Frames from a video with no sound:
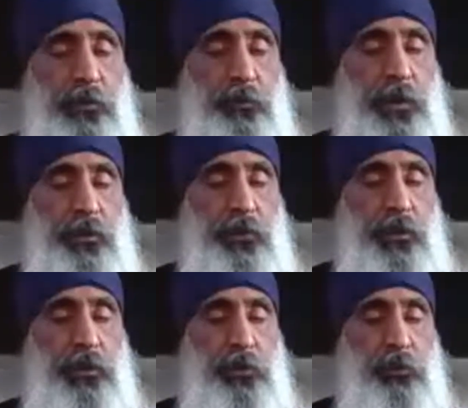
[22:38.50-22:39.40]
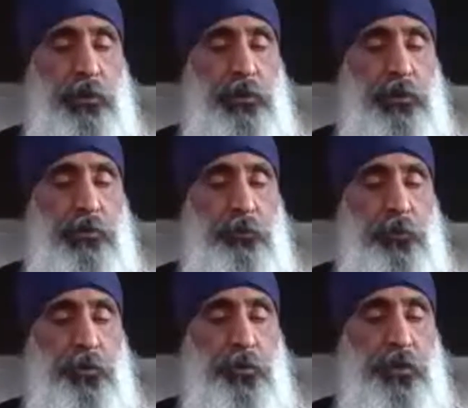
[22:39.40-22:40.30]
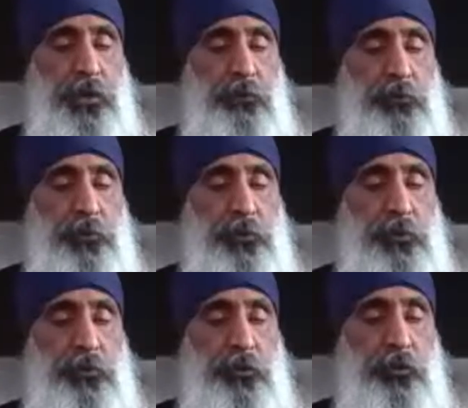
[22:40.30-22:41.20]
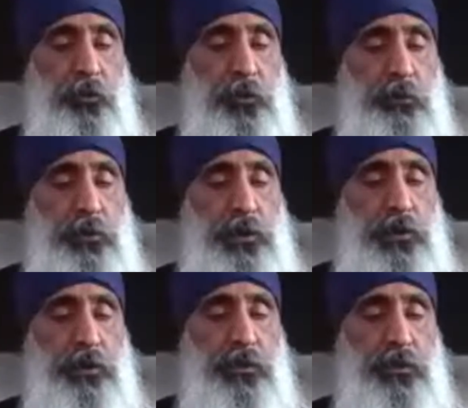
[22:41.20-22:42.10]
breath in, you bring this focus up towards your shoulder blades.